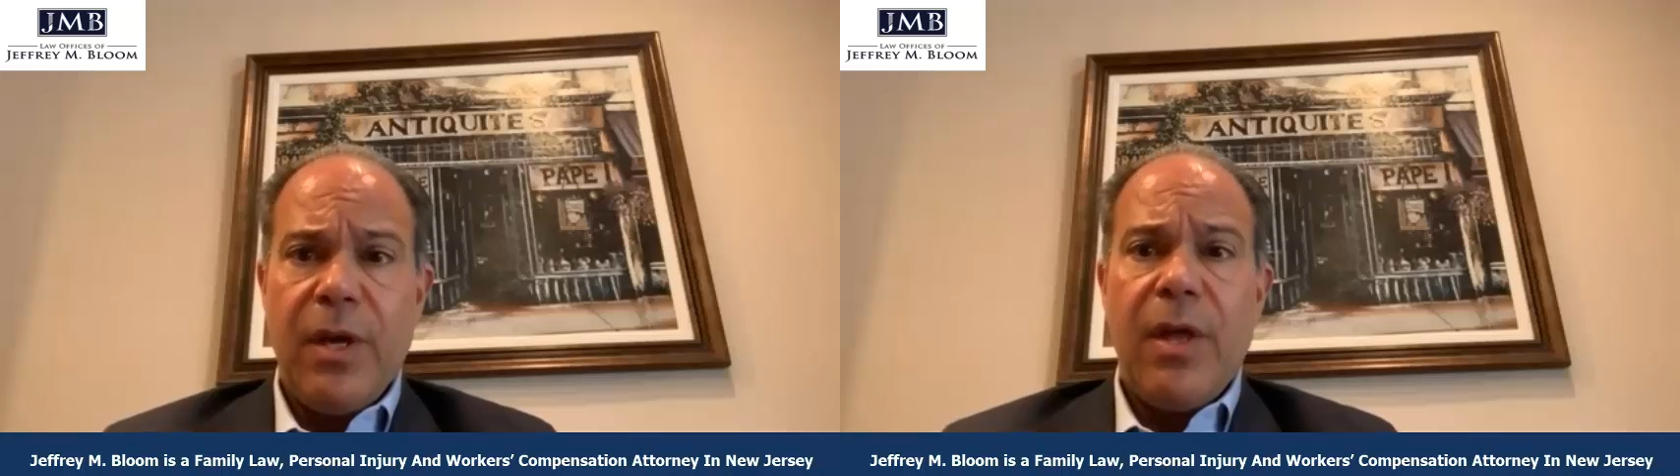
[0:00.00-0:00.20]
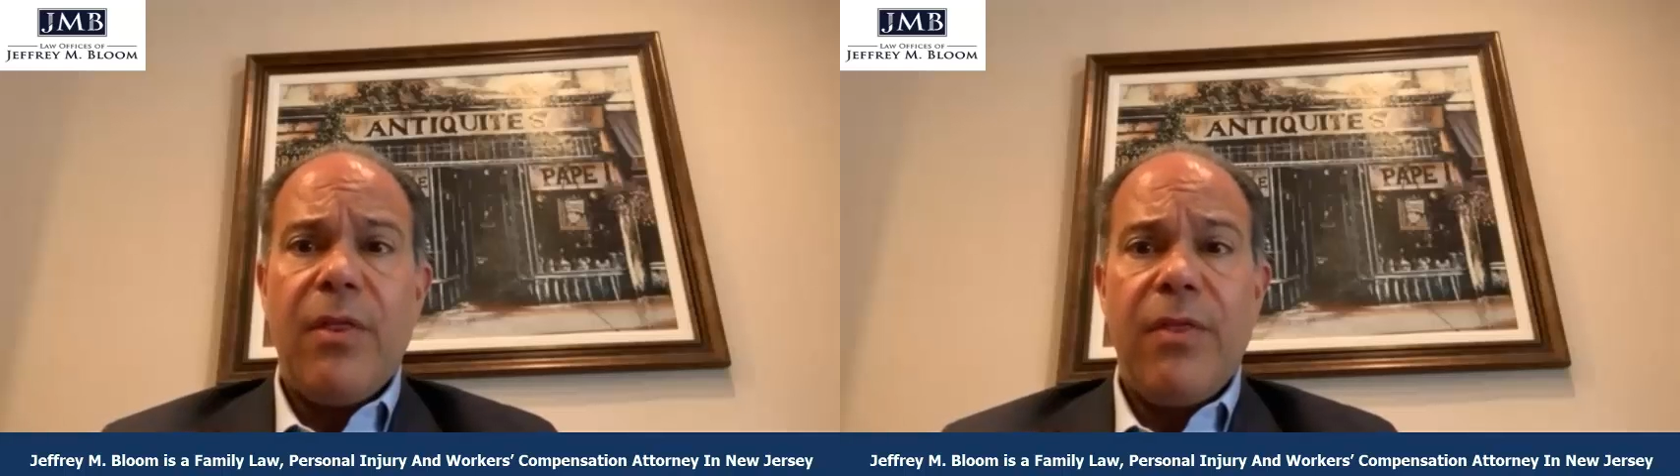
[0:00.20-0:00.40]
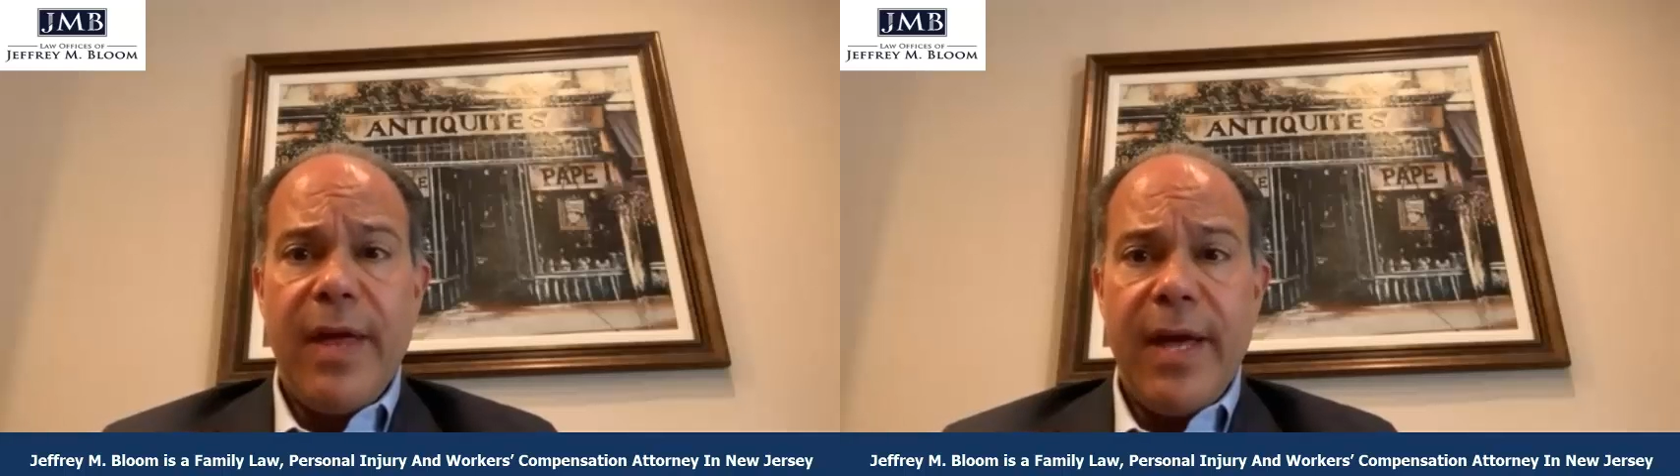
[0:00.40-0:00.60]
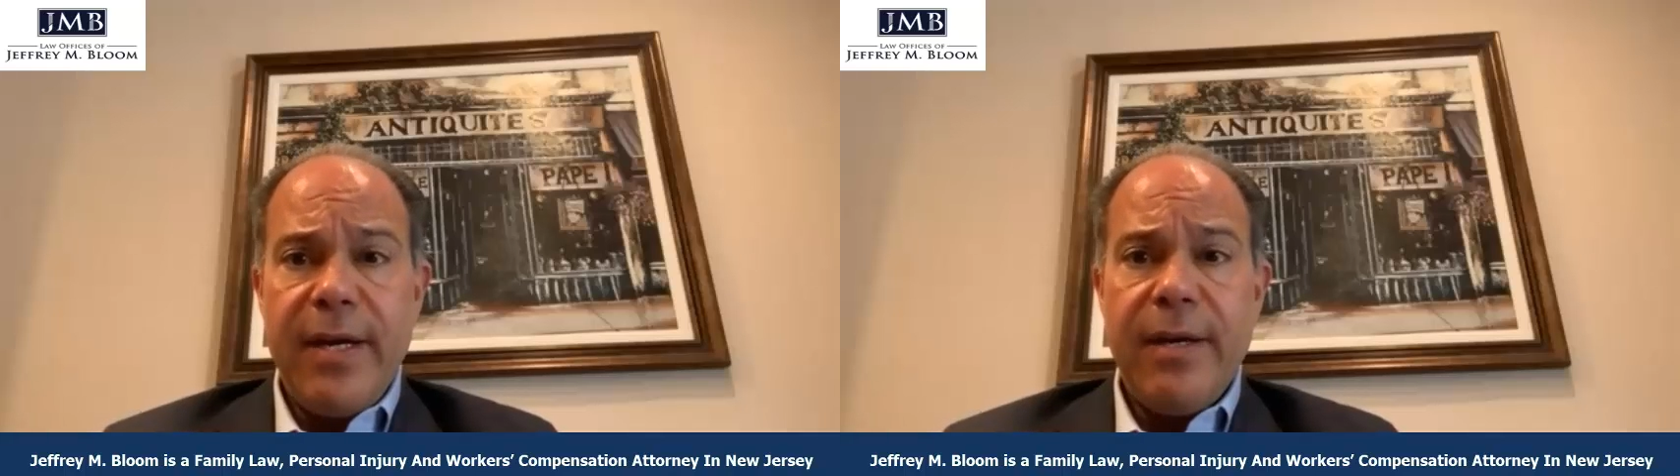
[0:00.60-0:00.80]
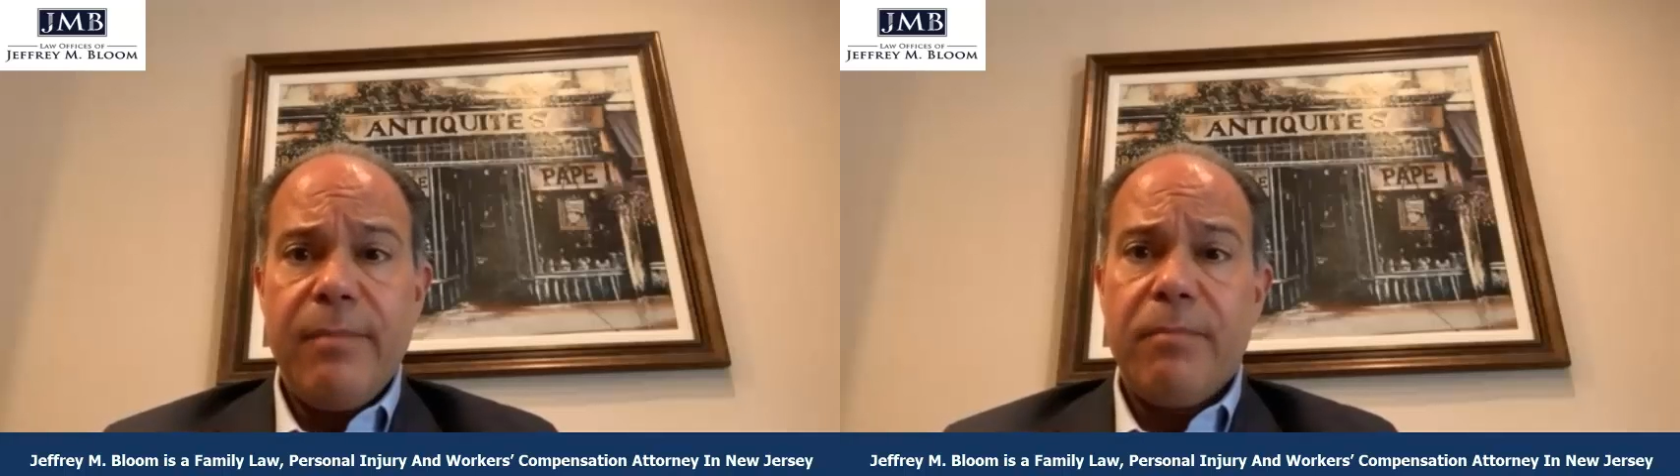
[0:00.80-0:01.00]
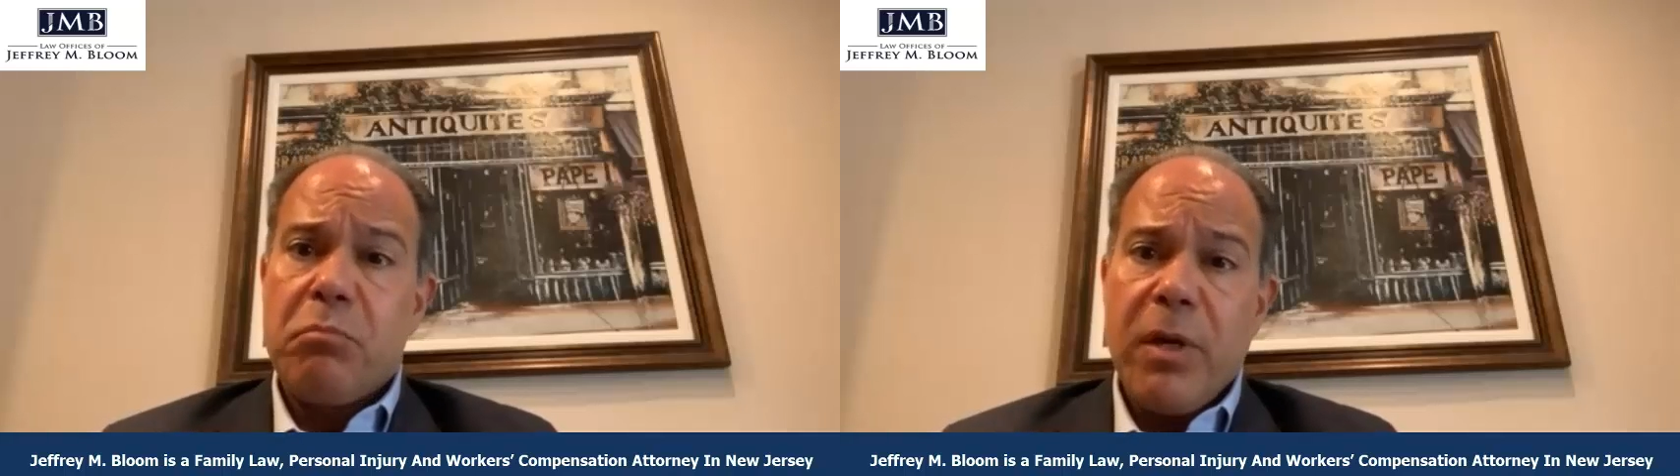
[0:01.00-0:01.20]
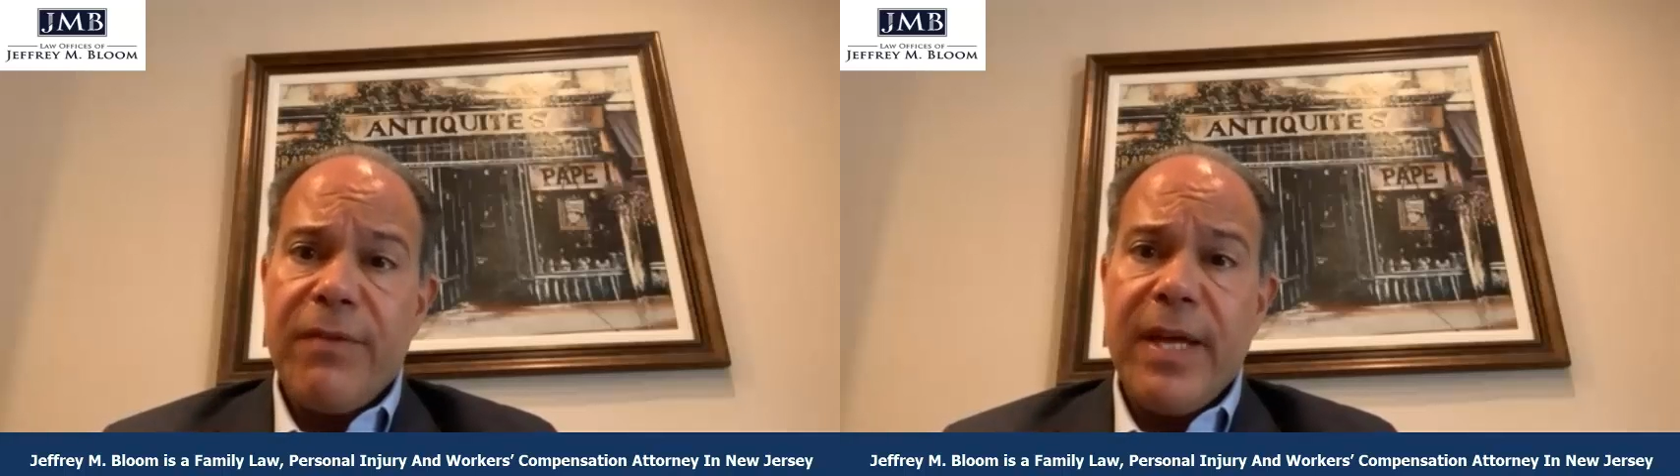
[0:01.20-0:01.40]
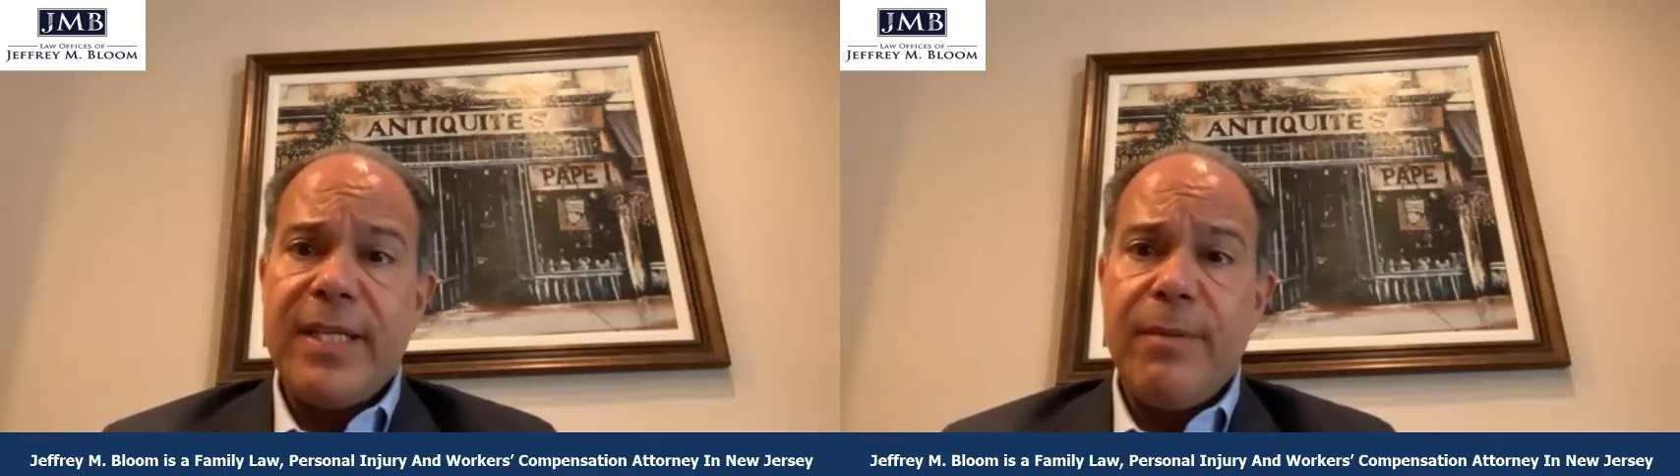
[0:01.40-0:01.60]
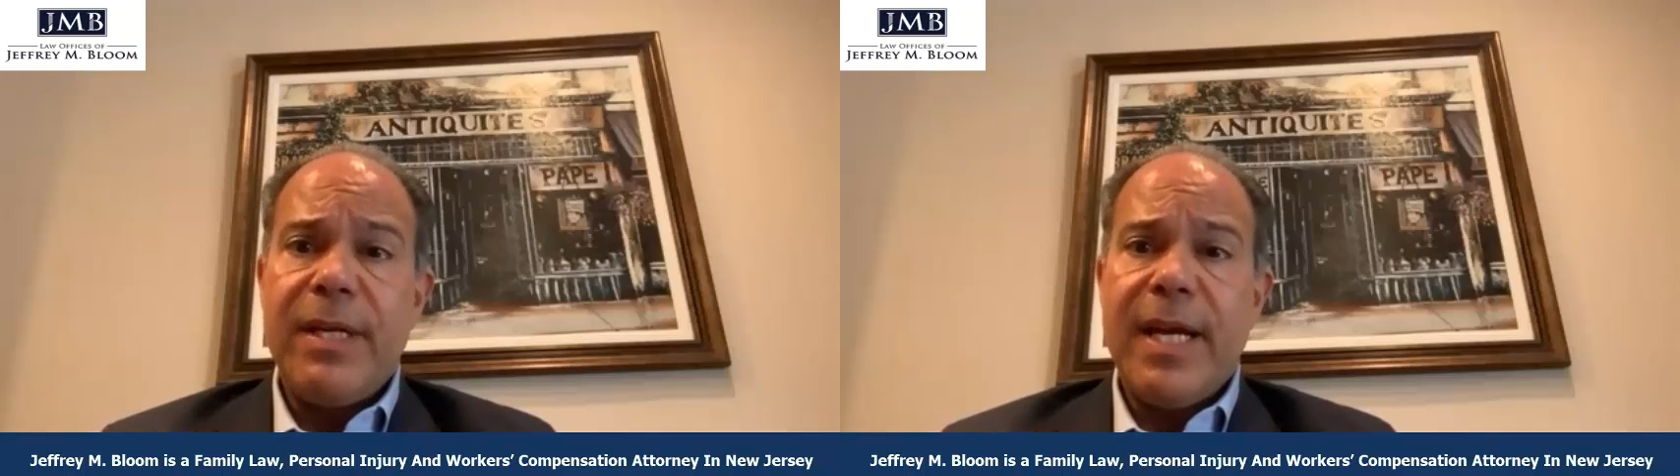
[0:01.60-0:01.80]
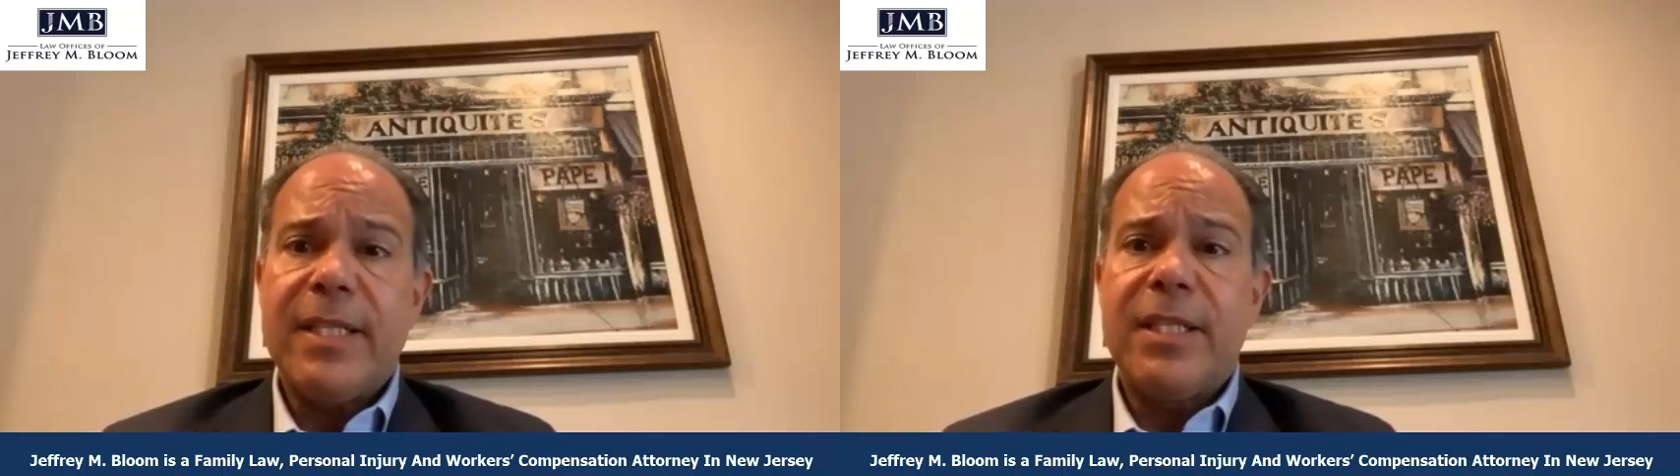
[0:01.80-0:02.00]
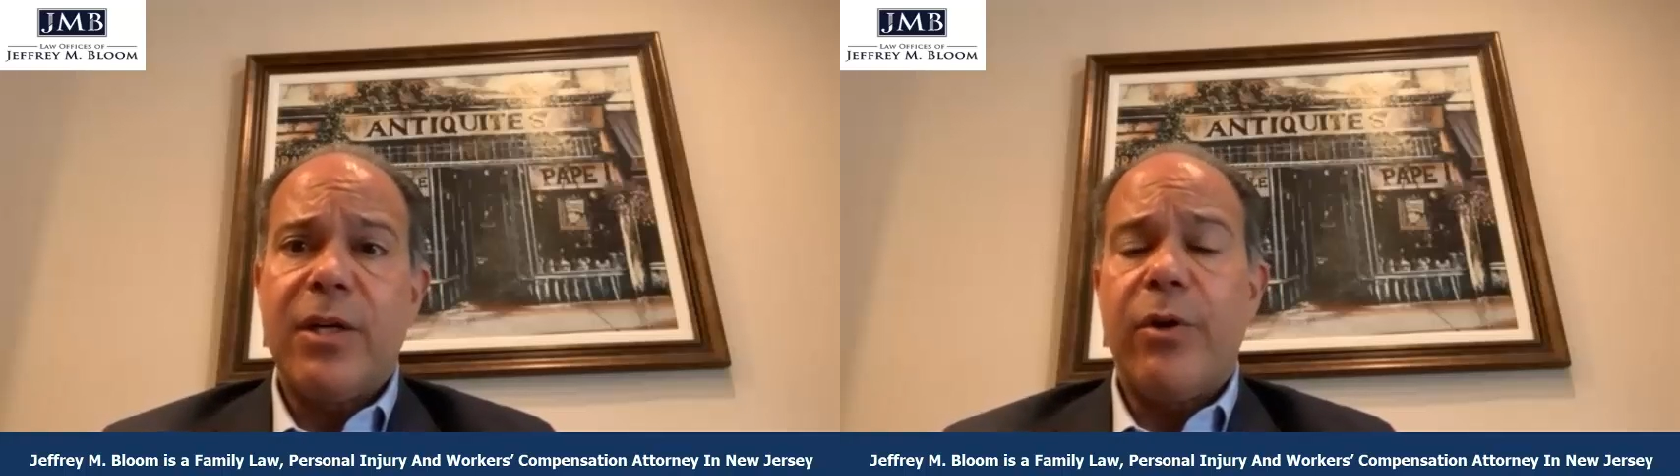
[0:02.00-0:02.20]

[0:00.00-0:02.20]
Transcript: Then, if they deem it necessary,